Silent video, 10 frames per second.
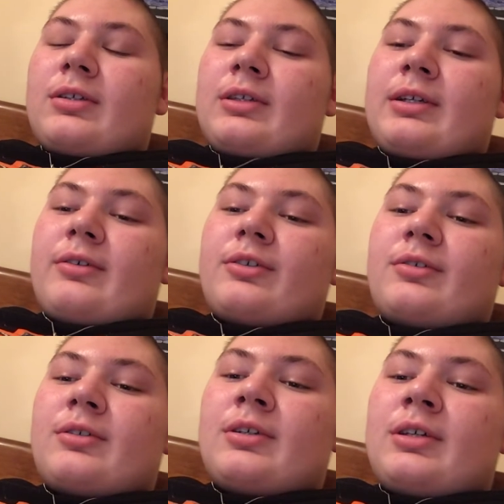So that
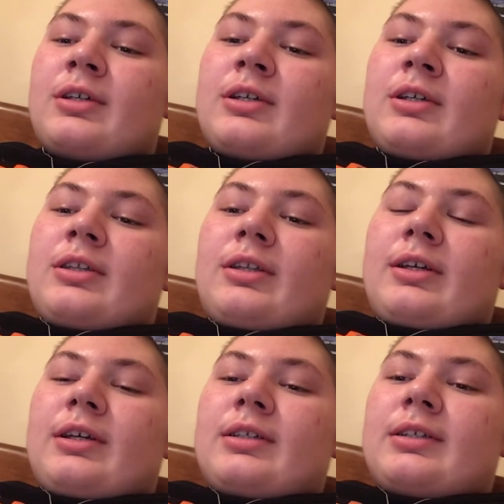was
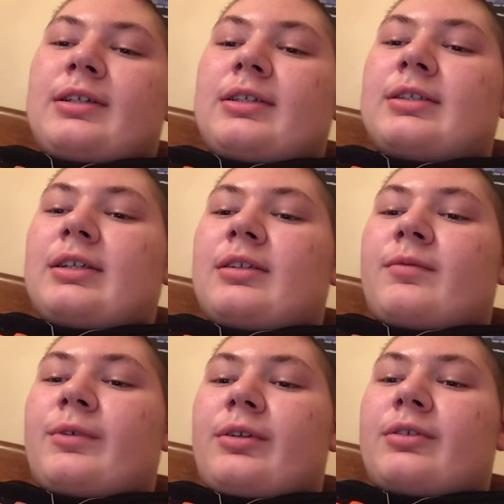Nice, I had to stay in the
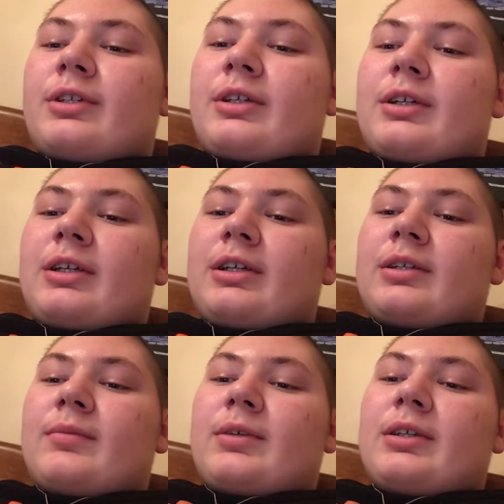wheelchair
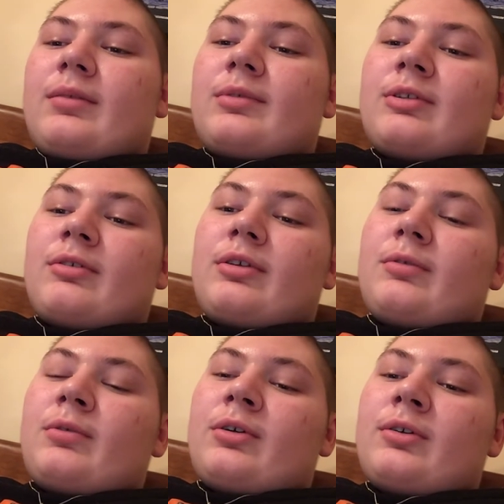again because I'm still on the
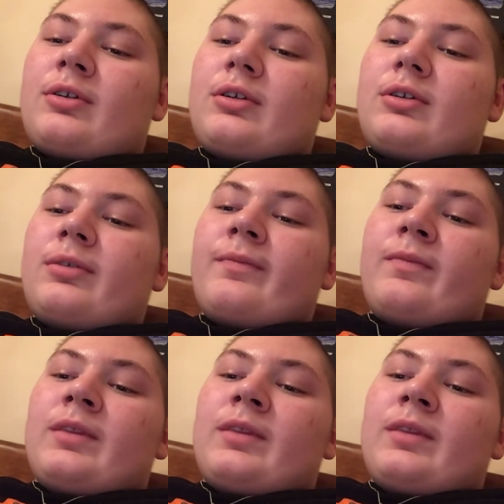walker.